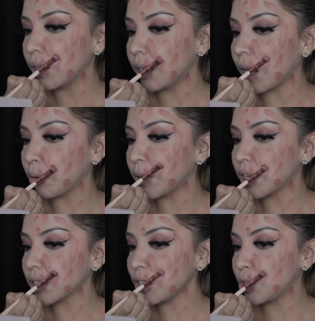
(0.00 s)
Now
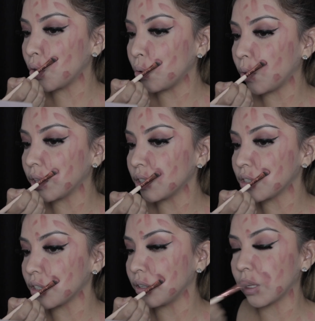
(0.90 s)
because I don't want
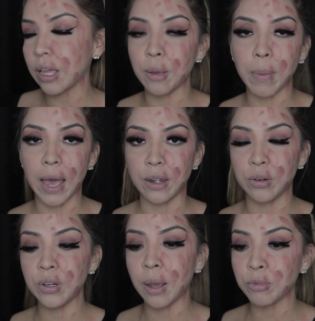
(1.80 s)
this to look like a
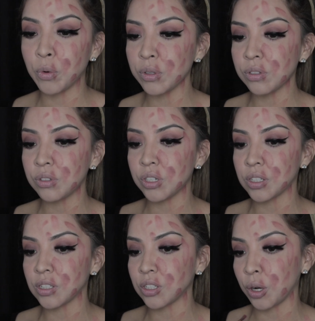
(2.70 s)
pattern, I'm going to
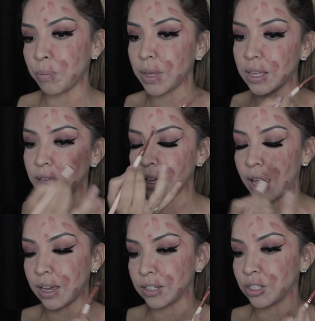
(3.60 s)
just start picking
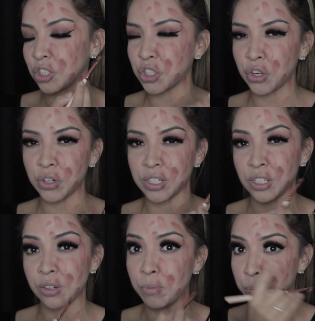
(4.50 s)
at certain
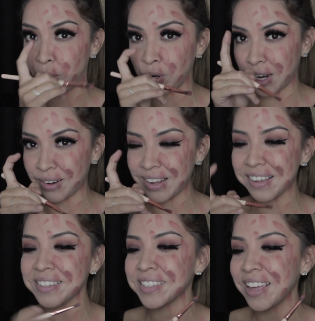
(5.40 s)
burnt
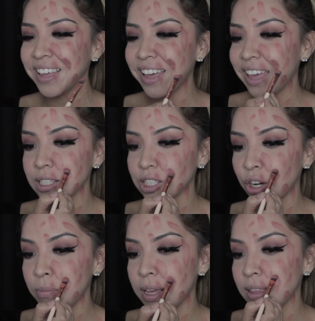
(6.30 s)
areas and
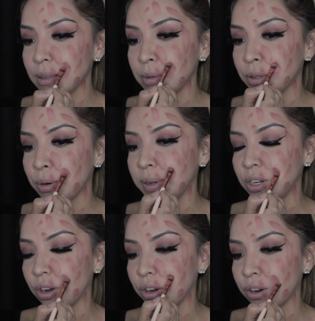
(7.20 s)
start making them a little bit
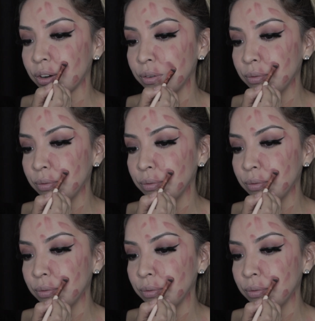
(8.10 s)
darker.